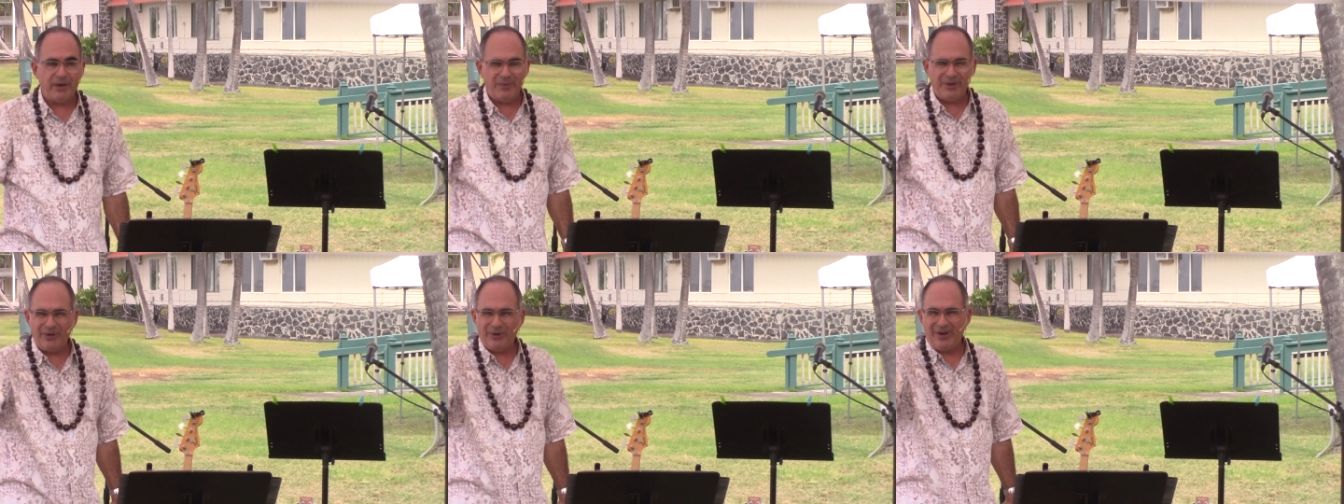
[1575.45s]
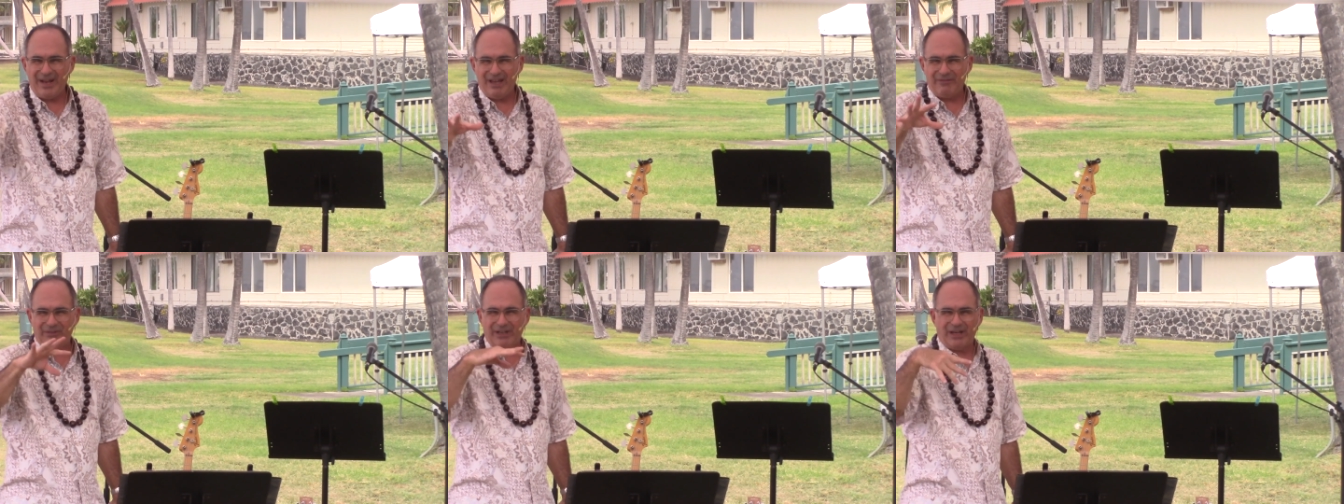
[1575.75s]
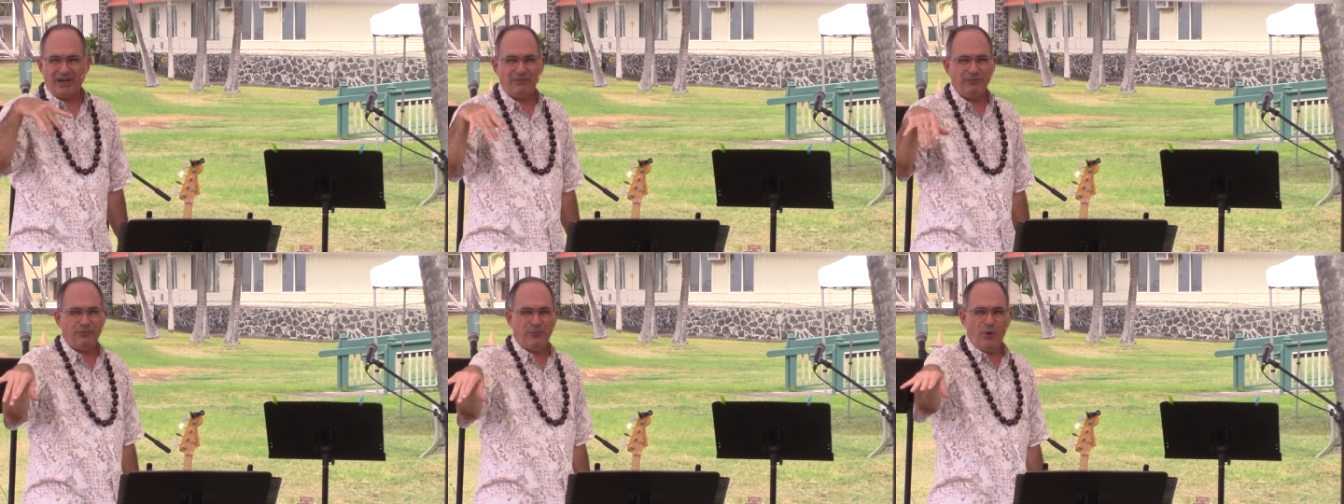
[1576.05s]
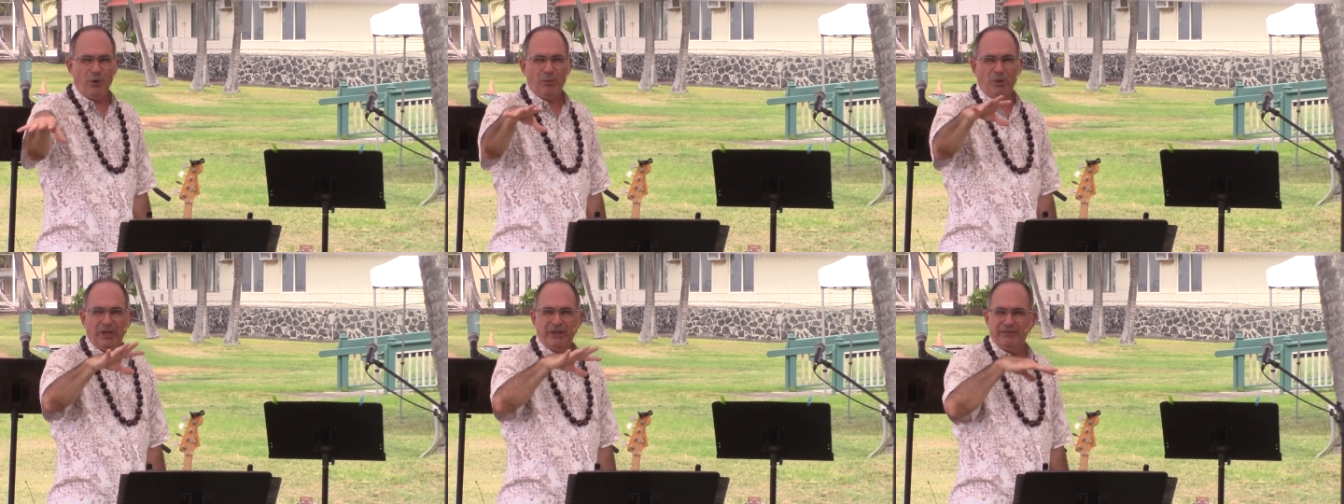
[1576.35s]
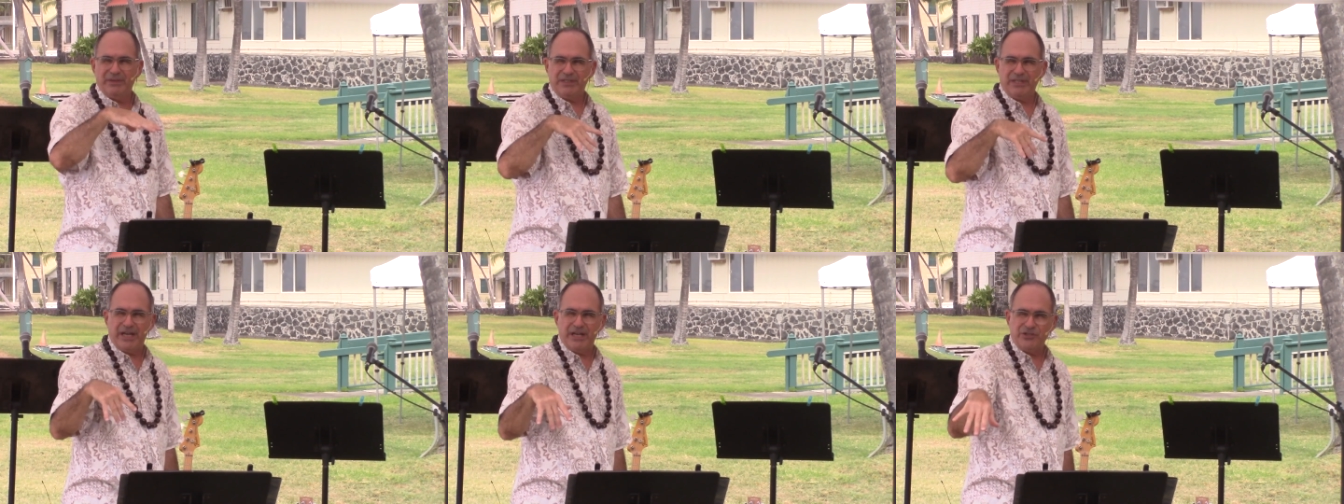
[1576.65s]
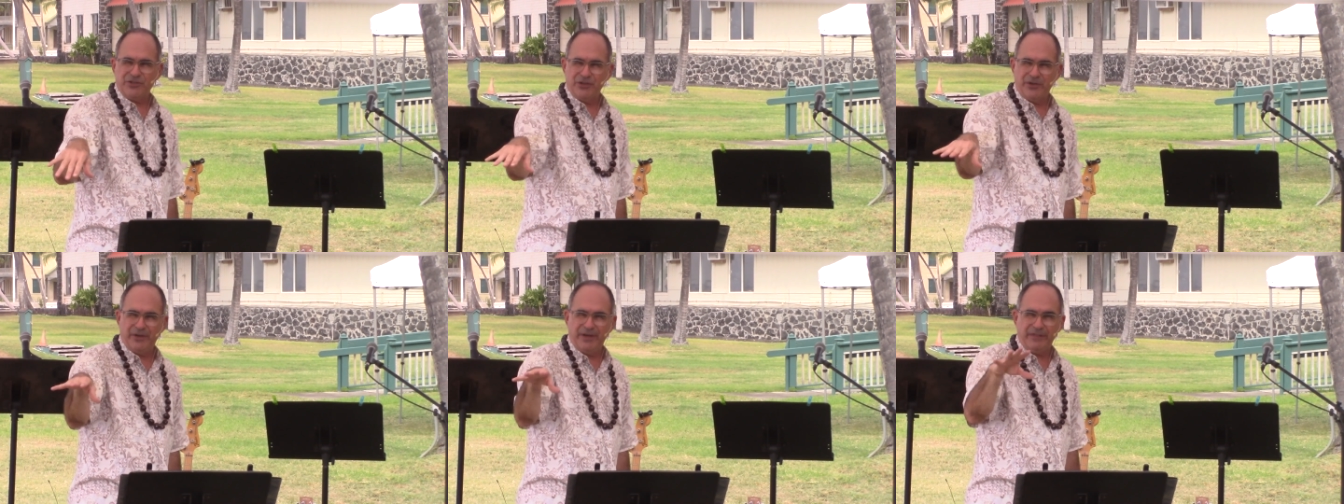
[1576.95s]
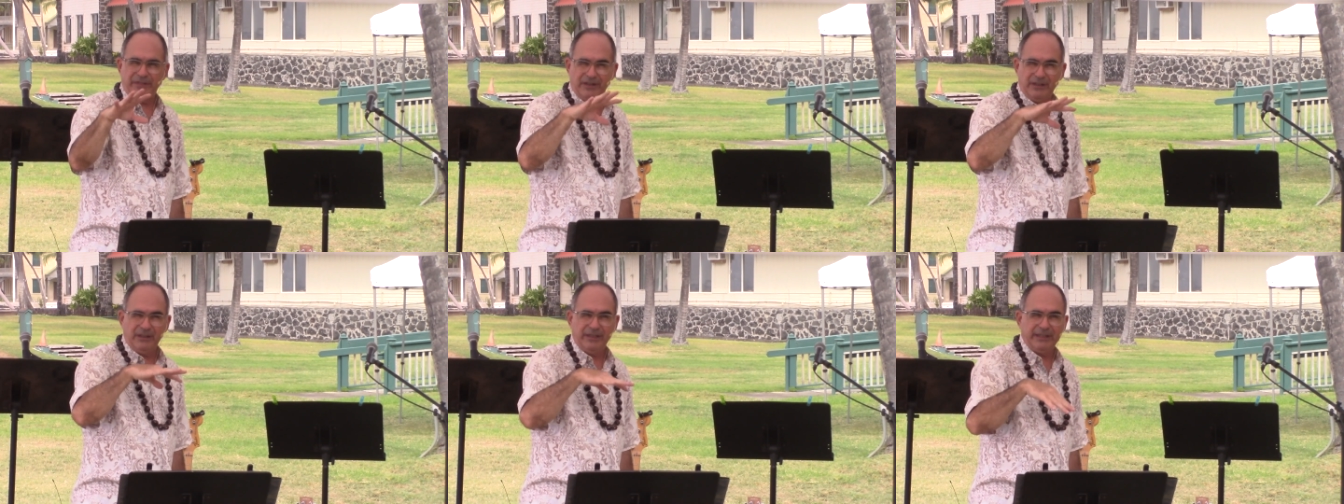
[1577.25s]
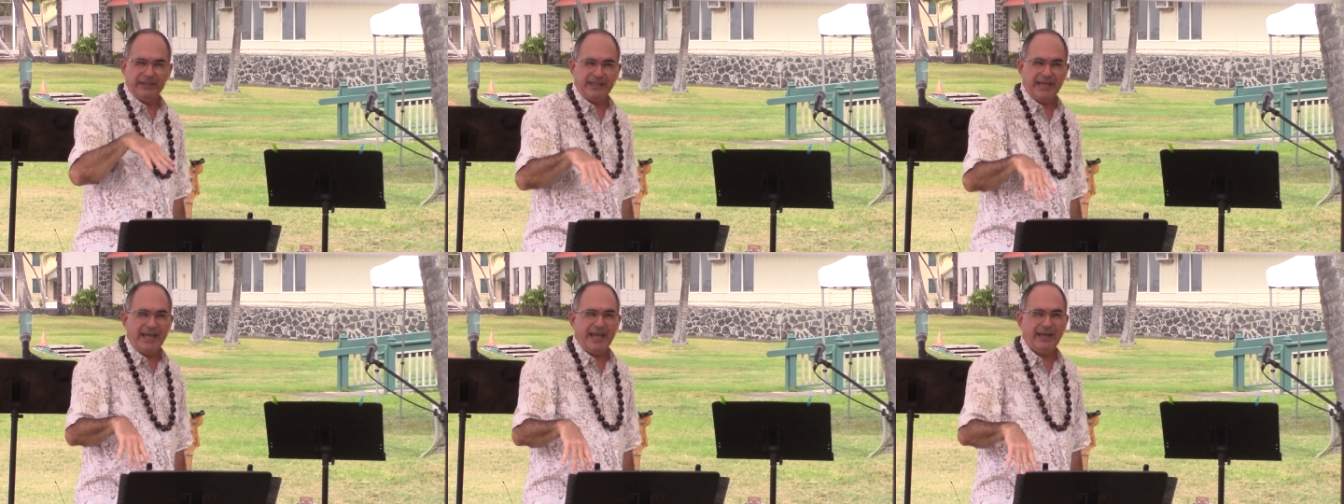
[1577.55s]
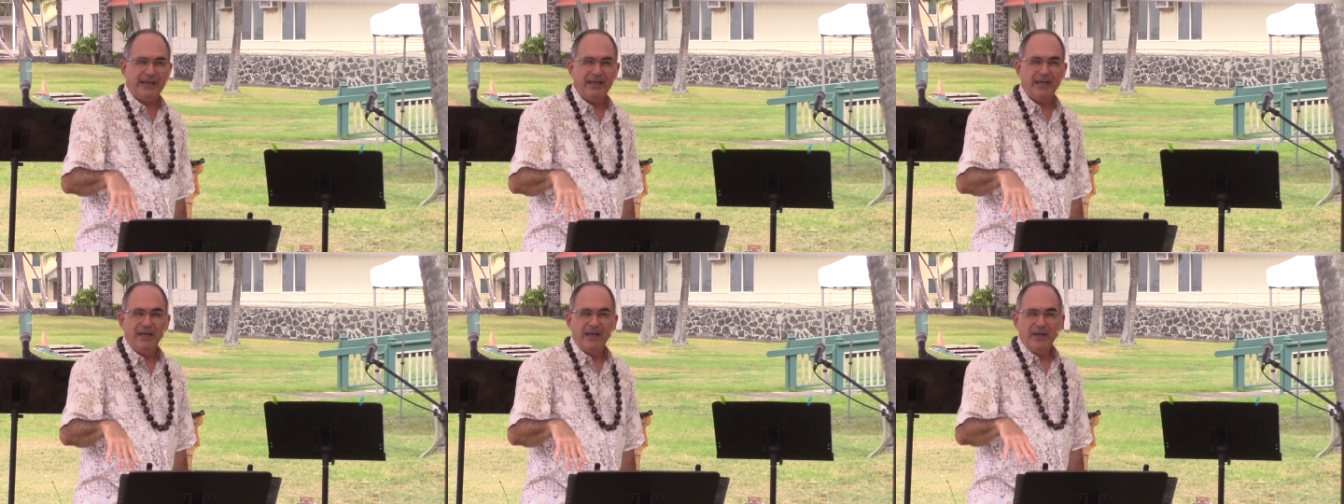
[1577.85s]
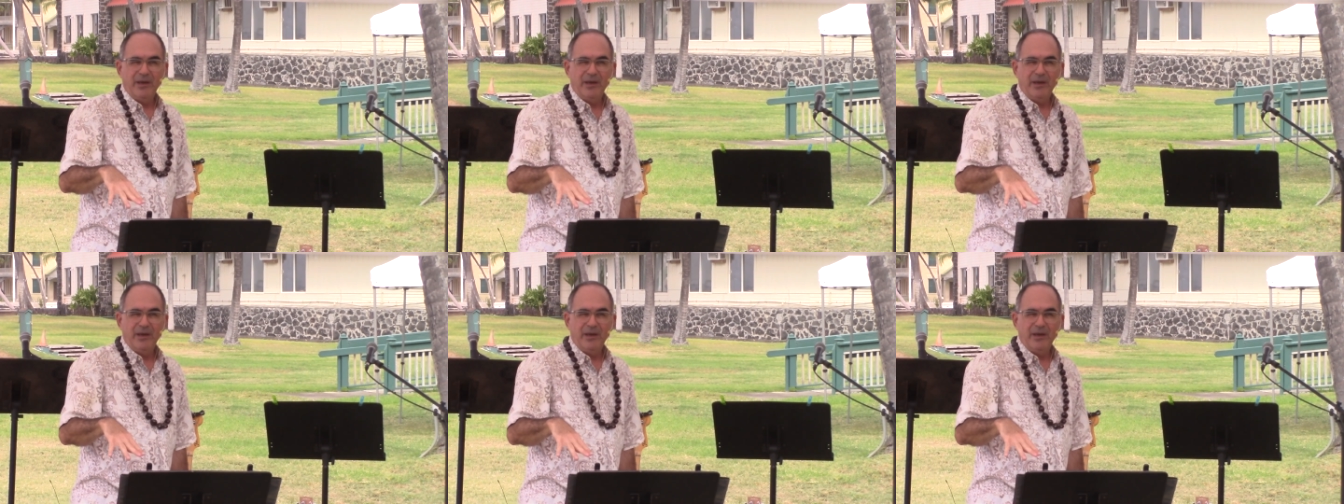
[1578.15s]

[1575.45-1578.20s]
we don't have like a formal invitation or anything like that.